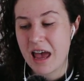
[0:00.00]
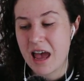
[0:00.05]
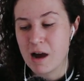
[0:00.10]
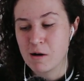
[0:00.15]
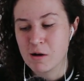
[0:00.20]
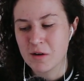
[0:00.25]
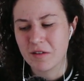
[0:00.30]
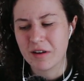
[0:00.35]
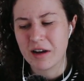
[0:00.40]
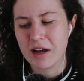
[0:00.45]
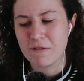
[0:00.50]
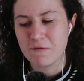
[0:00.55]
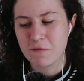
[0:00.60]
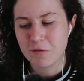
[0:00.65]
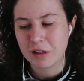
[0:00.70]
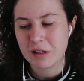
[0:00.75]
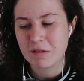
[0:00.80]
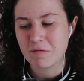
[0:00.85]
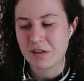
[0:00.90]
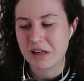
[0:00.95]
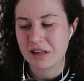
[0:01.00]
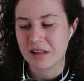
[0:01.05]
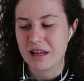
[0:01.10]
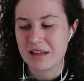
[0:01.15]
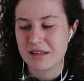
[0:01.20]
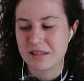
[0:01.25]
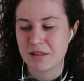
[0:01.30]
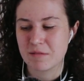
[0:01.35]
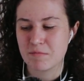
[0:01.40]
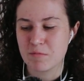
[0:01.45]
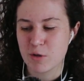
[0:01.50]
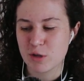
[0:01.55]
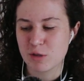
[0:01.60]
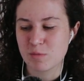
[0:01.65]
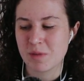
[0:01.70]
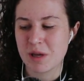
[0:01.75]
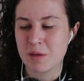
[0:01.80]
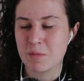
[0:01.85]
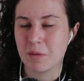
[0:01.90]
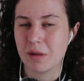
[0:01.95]
however I fully realise that
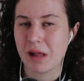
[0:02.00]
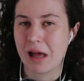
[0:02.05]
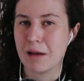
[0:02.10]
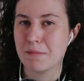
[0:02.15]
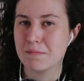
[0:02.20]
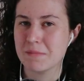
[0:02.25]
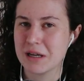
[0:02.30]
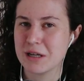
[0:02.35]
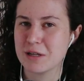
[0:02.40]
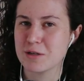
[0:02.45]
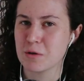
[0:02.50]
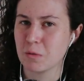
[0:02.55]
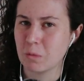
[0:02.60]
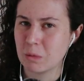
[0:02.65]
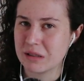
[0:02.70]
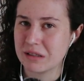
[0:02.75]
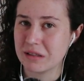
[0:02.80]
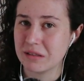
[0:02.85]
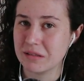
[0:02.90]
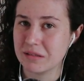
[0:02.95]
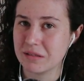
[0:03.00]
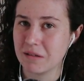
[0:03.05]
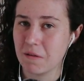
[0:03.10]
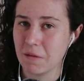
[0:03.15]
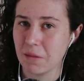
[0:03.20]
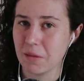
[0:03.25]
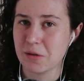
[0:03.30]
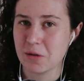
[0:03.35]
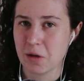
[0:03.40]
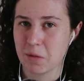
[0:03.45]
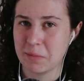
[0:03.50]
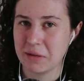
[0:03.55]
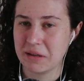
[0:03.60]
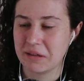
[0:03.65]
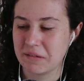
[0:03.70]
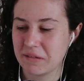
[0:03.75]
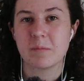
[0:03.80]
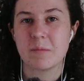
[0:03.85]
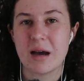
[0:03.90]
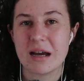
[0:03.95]
most people are major whizzes on the
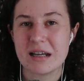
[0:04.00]
topic.